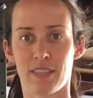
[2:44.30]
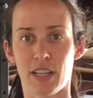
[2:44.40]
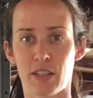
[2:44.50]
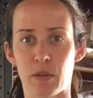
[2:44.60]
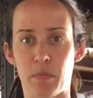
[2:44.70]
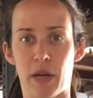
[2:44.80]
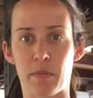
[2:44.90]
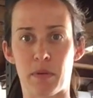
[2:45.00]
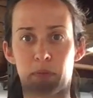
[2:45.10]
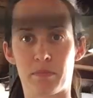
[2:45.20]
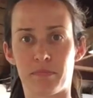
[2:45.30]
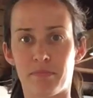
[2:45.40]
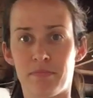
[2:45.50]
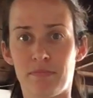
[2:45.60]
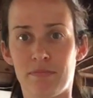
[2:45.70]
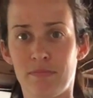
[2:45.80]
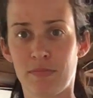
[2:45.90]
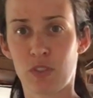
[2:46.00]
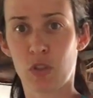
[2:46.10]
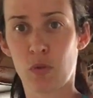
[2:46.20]
it's a pipe
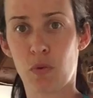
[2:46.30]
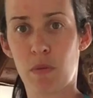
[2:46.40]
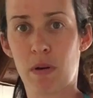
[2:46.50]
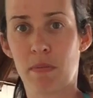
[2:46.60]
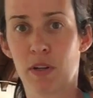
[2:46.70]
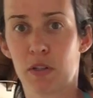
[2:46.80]
to warm up my